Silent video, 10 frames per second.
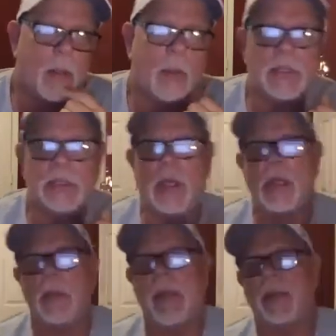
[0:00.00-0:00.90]
let's
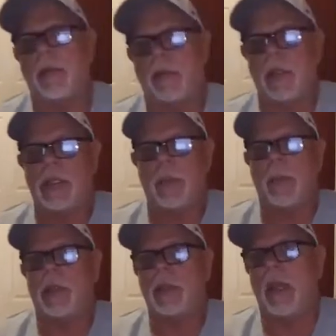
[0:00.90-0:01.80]
talk about the 3
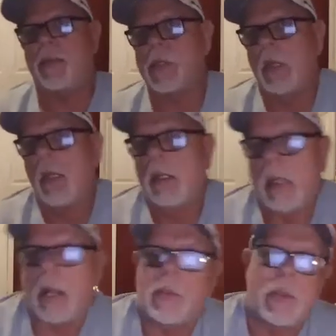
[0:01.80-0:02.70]
simple steps
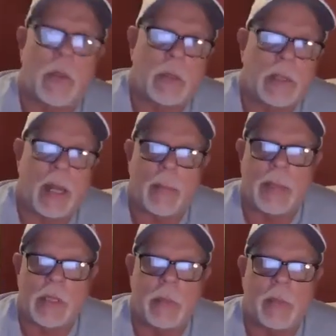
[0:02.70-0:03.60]
that I
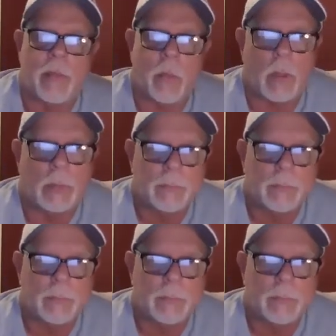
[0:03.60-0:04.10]
mentioned before.